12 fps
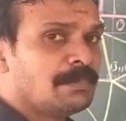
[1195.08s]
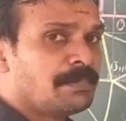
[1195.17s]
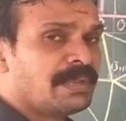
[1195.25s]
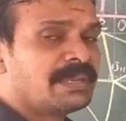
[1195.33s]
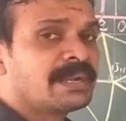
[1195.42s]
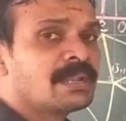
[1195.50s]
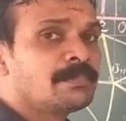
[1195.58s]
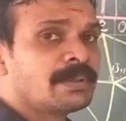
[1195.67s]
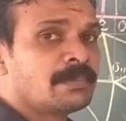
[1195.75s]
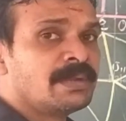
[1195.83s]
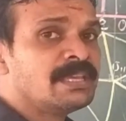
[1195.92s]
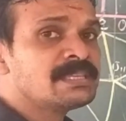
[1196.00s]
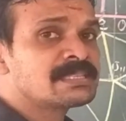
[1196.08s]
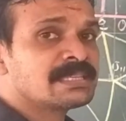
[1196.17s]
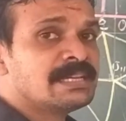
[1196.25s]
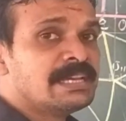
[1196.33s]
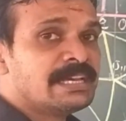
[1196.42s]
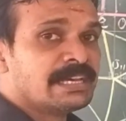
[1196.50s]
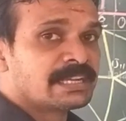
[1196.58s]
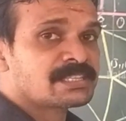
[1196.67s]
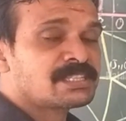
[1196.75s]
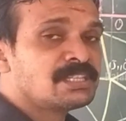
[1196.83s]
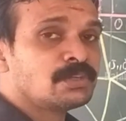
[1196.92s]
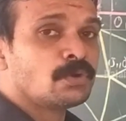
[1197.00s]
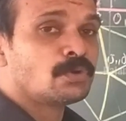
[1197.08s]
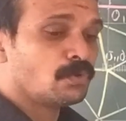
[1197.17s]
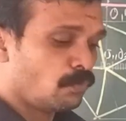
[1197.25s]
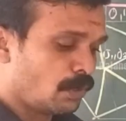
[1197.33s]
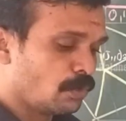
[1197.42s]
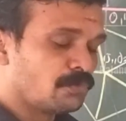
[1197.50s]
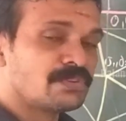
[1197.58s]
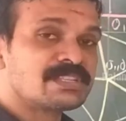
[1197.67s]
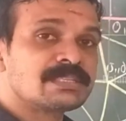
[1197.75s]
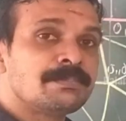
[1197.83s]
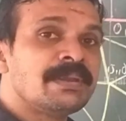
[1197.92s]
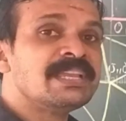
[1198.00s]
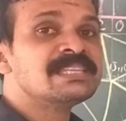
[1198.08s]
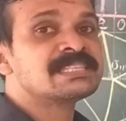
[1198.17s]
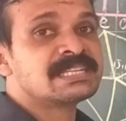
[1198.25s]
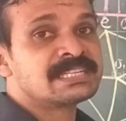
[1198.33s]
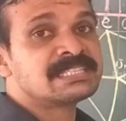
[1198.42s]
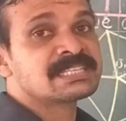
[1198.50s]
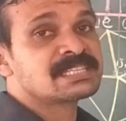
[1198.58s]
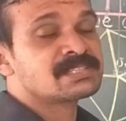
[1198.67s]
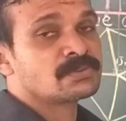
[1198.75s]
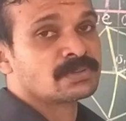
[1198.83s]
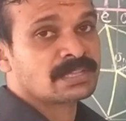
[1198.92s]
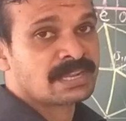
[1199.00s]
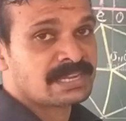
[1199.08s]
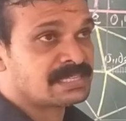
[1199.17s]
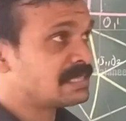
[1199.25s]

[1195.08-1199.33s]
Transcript: the pentagonal pyramid is resting on one of its base edges is on the right